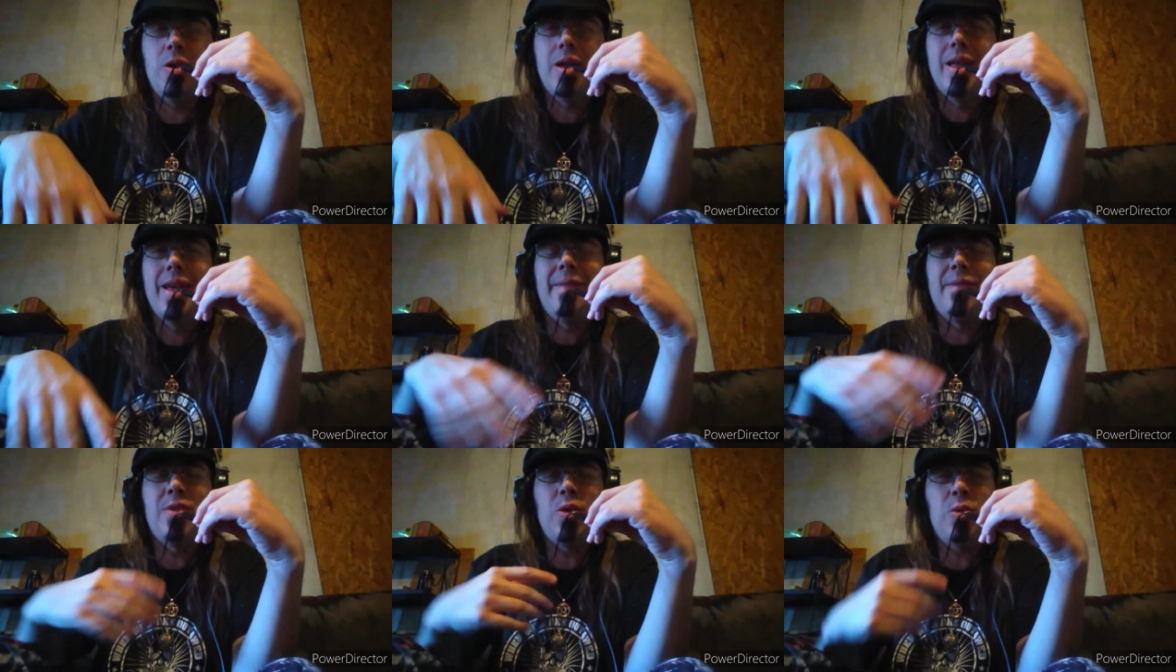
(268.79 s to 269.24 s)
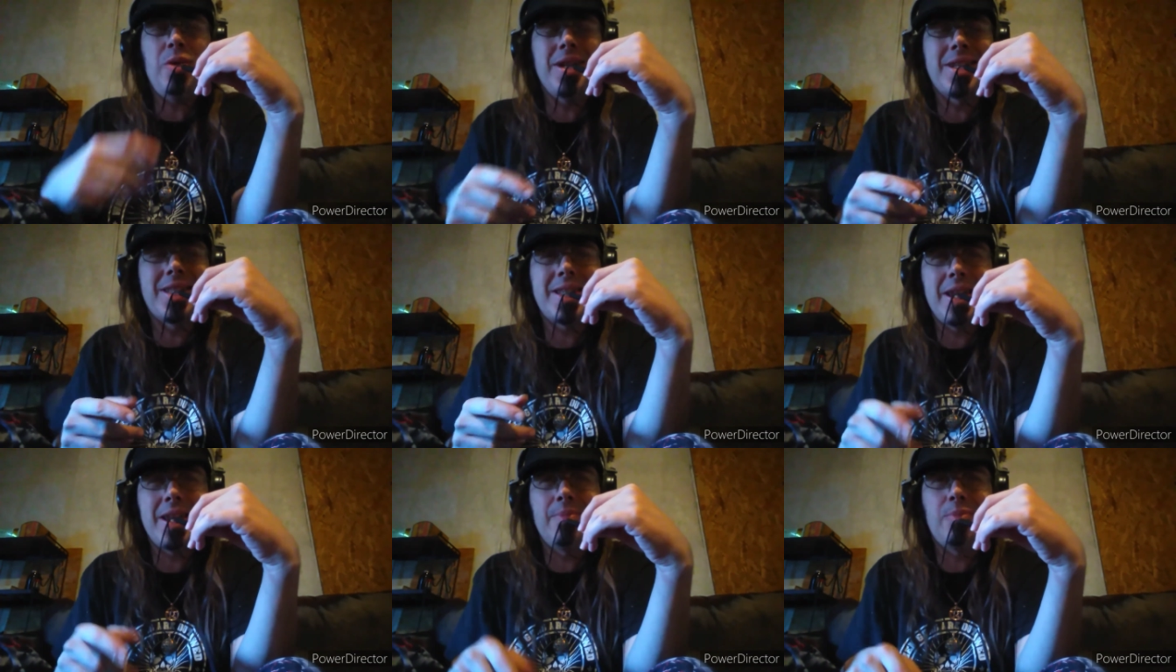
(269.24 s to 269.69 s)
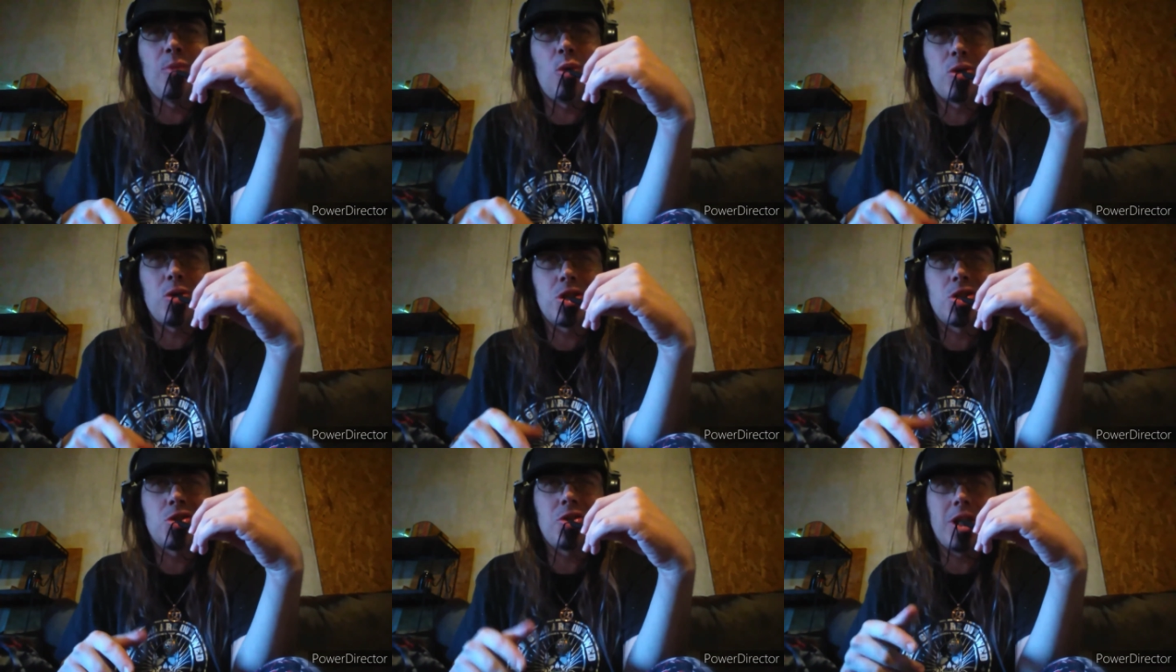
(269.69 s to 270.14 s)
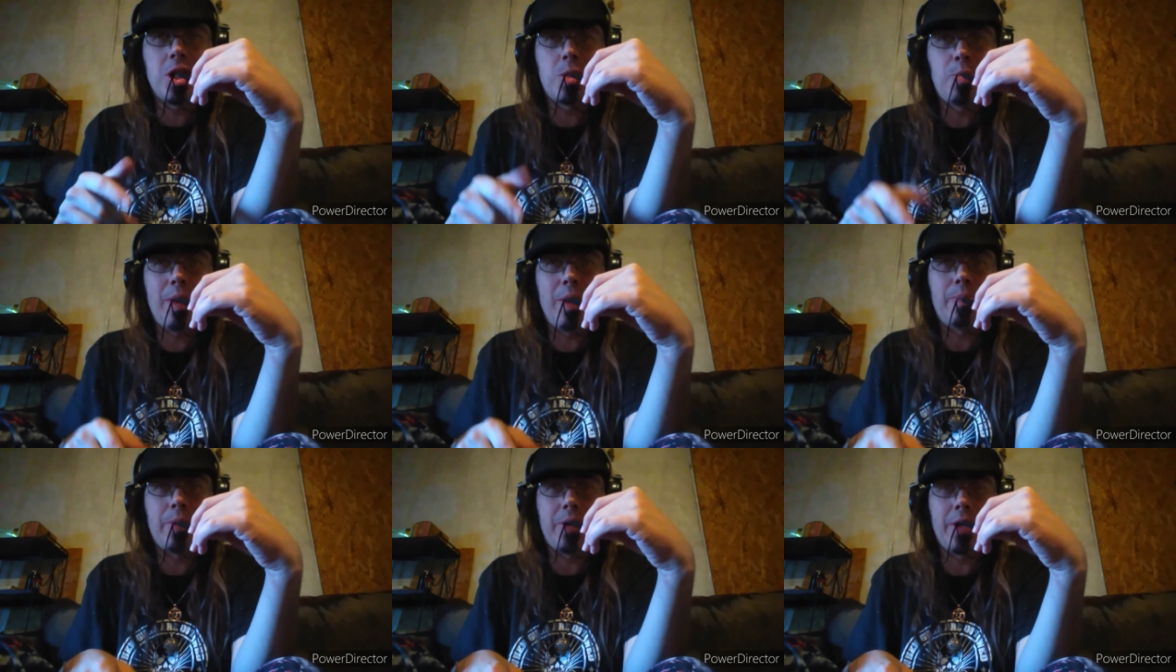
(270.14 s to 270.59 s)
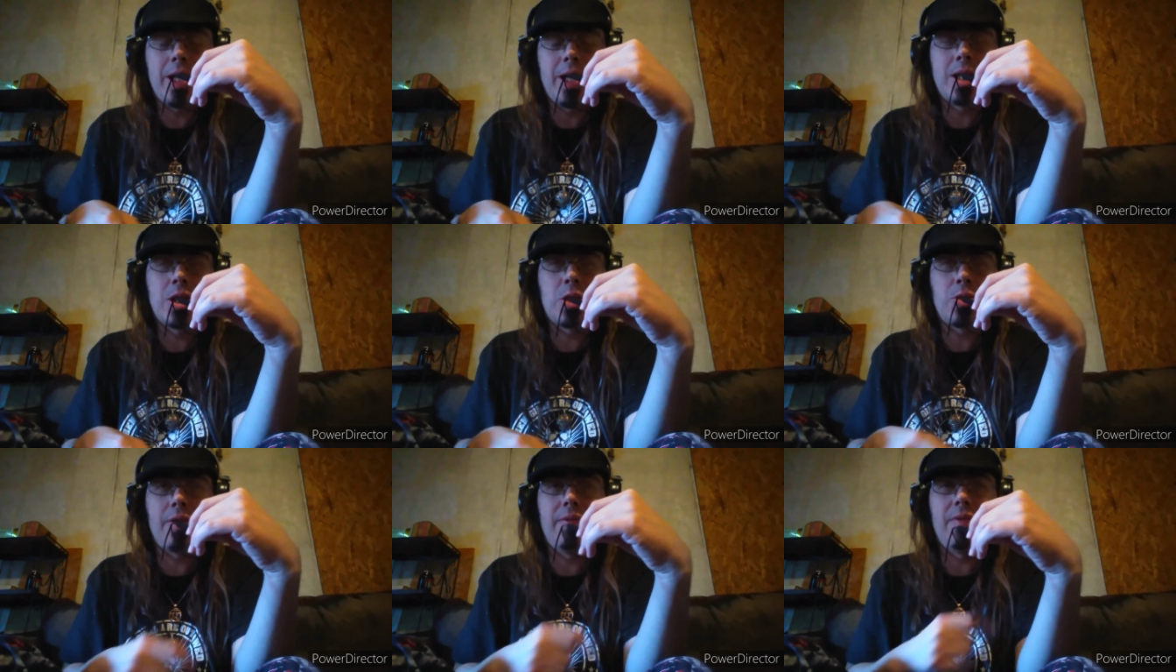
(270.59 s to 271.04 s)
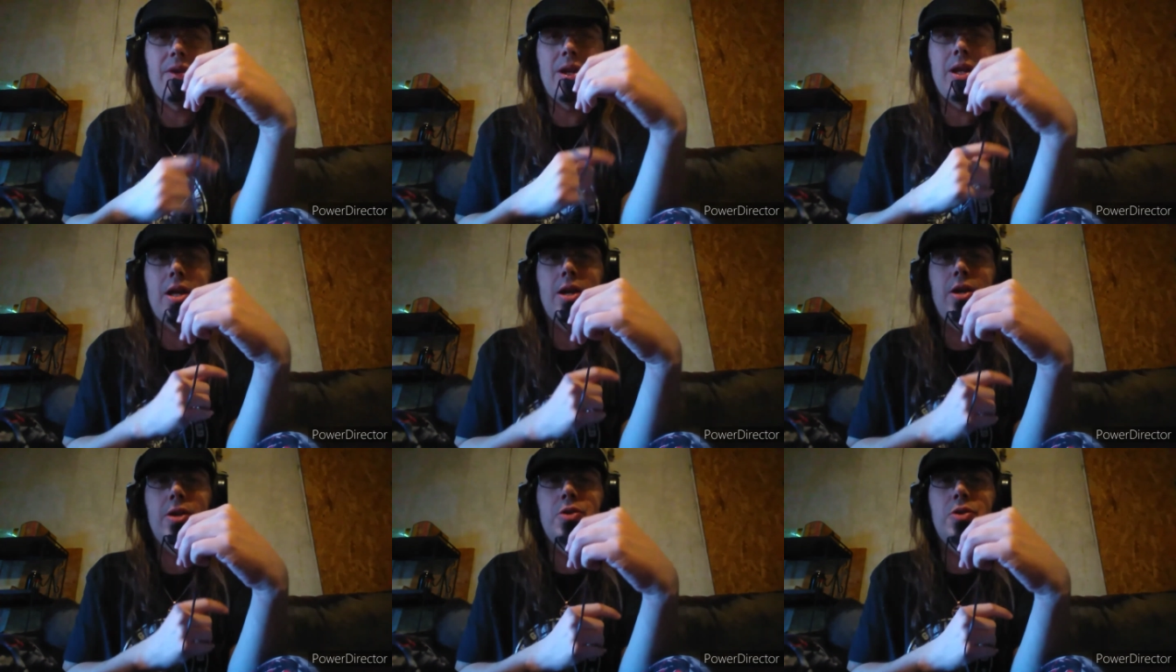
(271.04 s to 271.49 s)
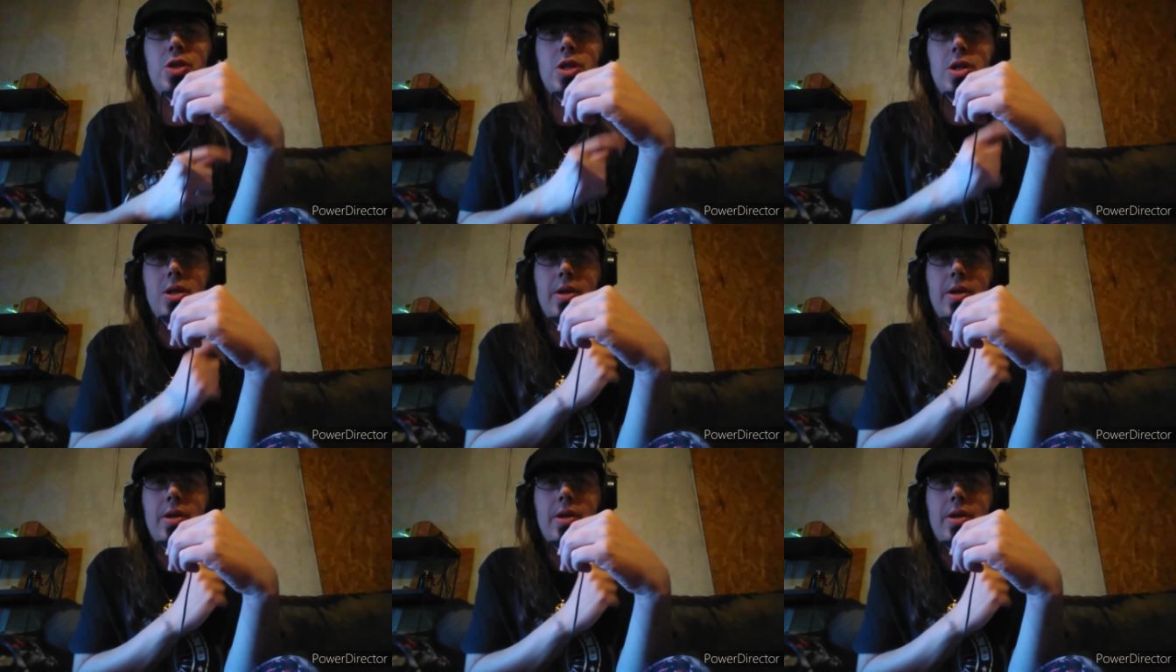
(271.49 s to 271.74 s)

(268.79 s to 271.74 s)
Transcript: If you want to see more strange people in history videos,